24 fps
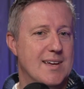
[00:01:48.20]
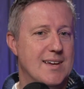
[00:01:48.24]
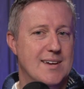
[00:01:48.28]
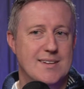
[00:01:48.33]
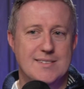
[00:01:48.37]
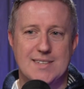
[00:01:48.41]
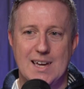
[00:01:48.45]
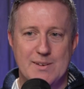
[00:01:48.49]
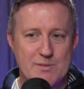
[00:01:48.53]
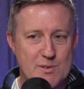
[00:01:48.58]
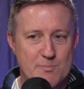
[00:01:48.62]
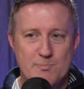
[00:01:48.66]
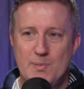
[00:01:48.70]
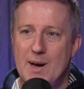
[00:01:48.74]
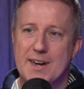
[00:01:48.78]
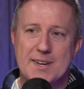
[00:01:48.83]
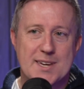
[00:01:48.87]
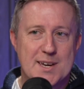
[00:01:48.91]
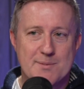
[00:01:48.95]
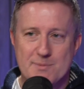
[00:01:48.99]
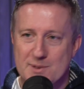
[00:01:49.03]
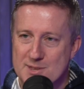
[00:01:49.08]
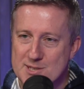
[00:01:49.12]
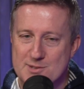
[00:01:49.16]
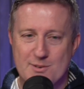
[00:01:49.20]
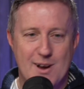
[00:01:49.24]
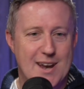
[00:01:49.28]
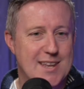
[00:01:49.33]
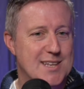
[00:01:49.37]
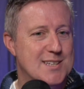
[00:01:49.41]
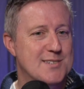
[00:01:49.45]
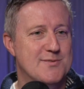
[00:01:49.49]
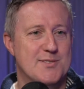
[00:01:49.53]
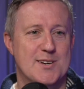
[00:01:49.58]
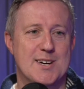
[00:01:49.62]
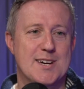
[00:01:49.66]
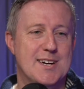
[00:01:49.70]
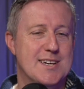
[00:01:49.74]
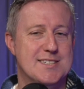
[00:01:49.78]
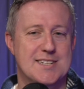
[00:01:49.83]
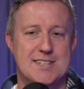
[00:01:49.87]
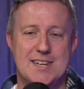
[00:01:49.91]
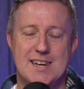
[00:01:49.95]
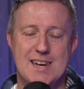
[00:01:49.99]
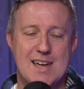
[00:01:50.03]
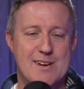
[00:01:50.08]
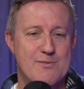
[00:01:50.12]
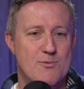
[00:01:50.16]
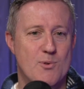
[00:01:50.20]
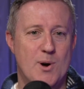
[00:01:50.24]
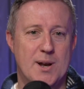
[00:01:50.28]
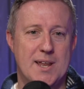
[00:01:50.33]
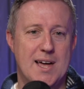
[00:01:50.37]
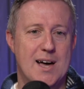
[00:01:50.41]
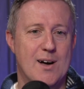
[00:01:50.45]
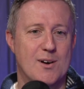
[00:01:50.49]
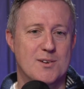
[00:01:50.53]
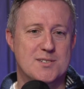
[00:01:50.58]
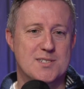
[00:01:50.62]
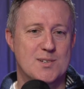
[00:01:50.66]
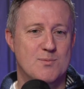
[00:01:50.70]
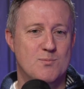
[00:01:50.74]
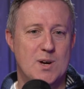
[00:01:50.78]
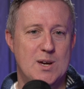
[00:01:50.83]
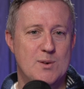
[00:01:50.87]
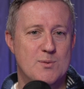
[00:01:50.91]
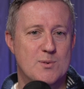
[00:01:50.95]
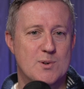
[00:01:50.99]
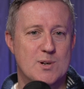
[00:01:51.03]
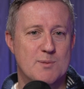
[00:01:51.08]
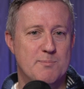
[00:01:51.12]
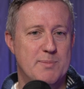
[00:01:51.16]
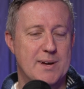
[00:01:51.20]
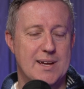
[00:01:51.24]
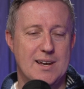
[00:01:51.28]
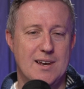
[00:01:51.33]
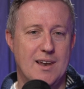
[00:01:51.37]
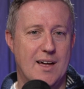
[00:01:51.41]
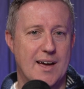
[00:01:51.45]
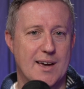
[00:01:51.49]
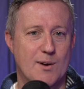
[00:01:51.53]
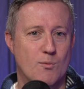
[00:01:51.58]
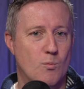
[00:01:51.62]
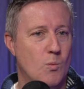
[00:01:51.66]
David Beckham and Sir Alex Ferguson and everyone else, and we were a bit like,